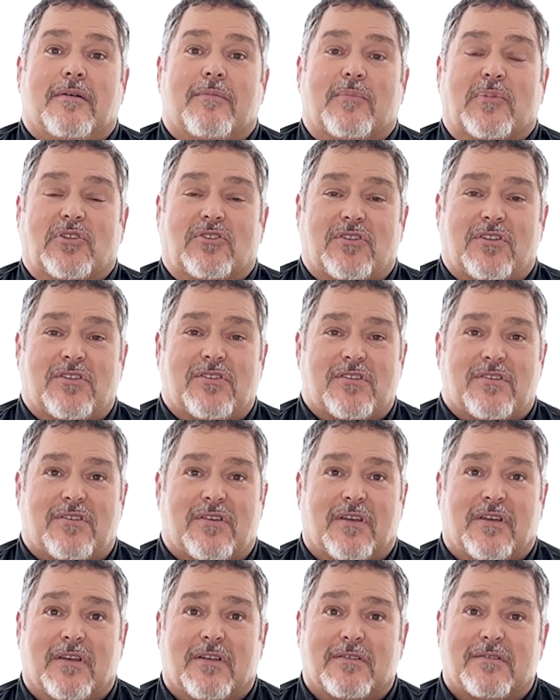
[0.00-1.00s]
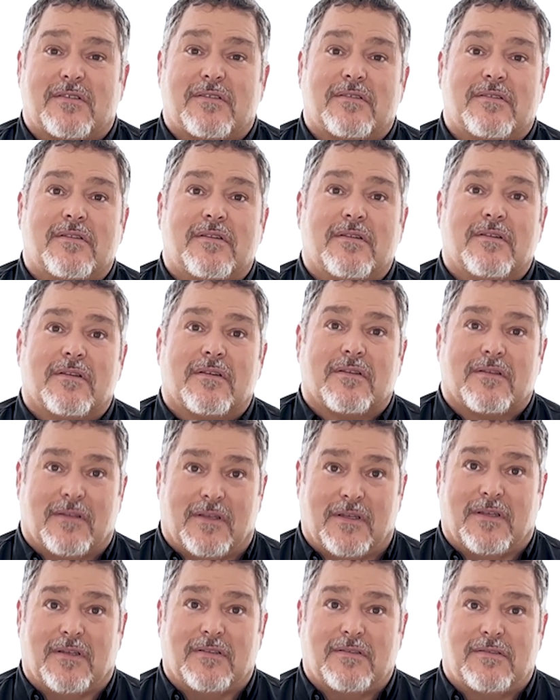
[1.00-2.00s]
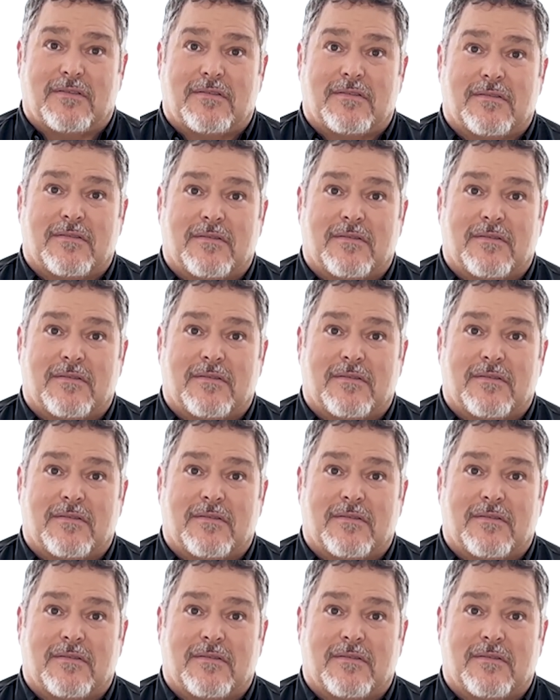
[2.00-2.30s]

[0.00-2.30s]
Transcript: But Jesus says this